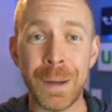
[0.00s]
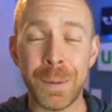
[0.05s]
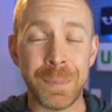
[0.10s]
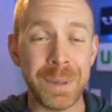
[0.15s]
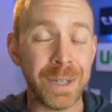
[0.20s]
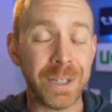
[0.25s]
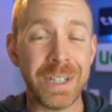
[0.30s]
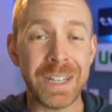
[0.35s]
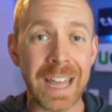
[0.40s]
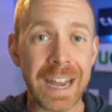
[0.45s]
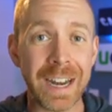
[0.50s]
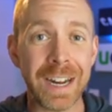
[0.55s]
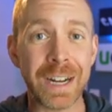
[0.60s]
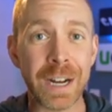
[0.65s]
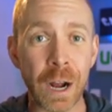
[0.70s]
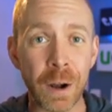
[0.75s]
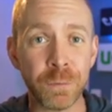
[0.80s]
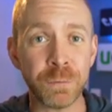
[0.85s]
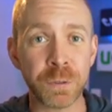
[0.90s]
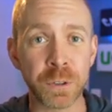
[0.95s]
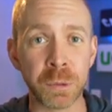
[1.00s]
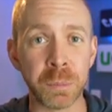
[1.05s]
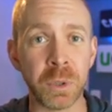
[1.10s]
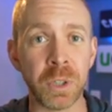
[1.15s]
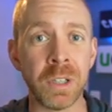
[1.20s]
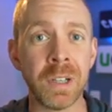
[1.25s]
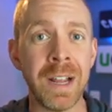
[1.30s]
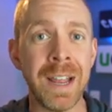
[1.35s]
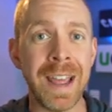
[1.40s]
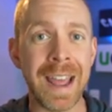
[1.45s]
but you're getting
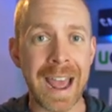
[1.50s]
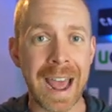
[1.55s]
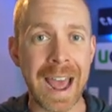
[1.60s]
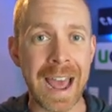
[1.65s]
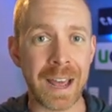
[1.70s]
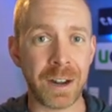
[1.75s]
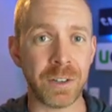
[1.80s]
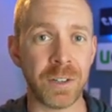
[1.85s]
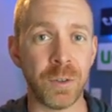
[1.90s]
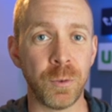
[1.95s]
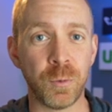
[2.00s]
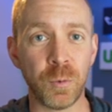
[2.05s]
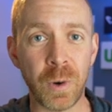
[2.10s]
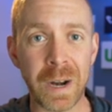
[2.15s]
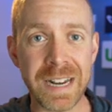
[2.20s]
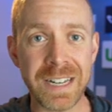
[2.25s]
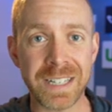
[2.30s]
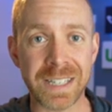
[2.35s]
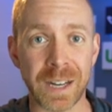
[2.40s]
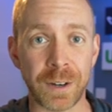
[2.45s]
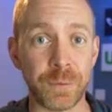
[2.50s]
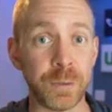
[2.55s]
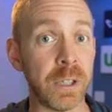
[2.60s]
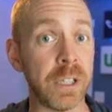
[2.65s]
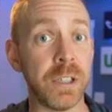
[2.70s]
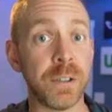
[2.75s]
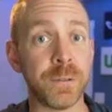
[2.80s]
comfortable at race effort.